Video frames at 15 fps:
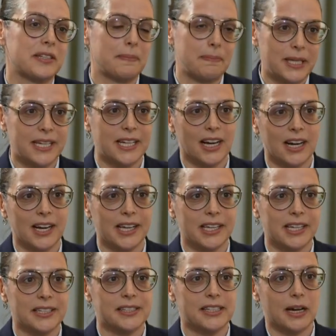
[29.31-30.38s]
the BDI
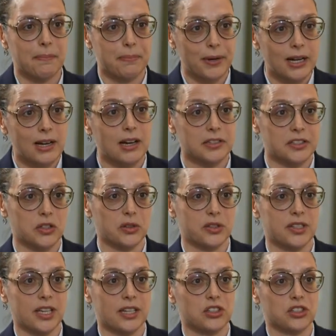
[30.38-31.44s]
is the umbrella
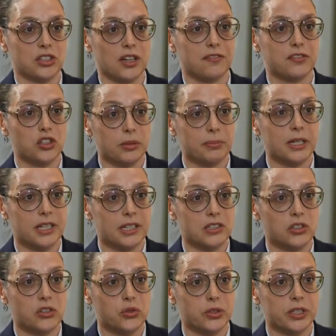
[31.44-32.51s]
association of German
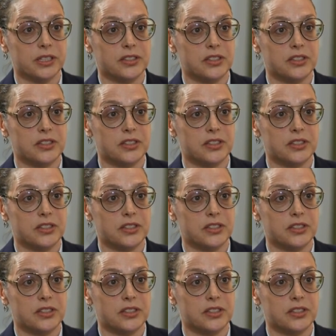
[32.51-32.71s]
industries.